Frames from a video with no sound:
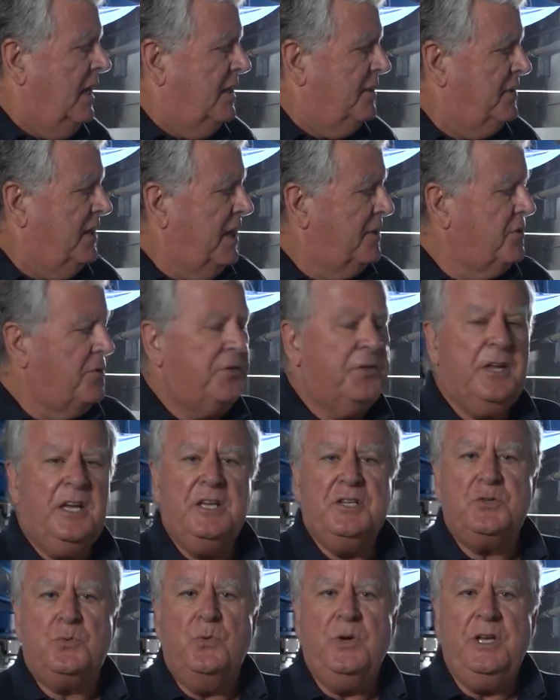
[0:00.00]
The other thing
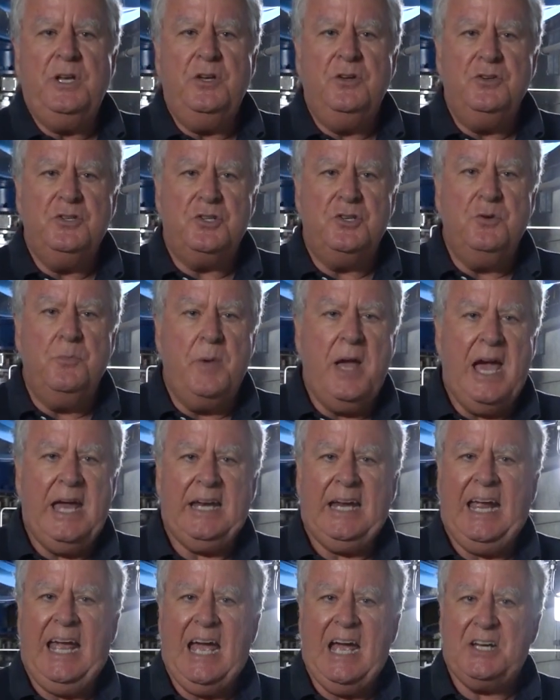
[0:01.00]
is we use
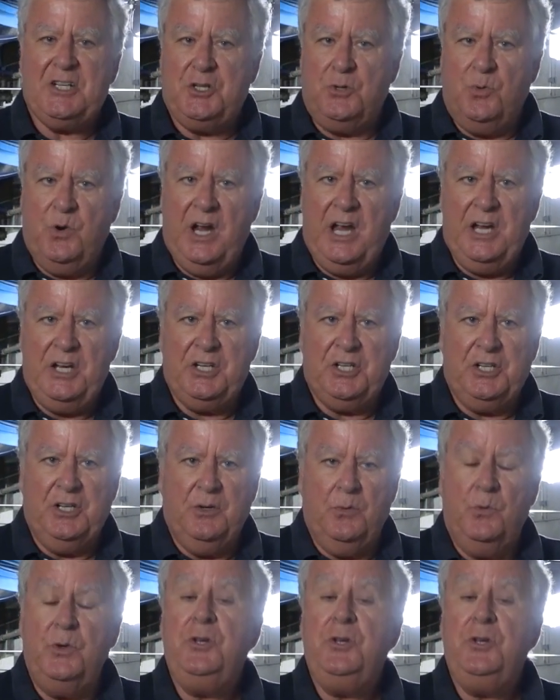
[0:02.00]
pneumatic actuation.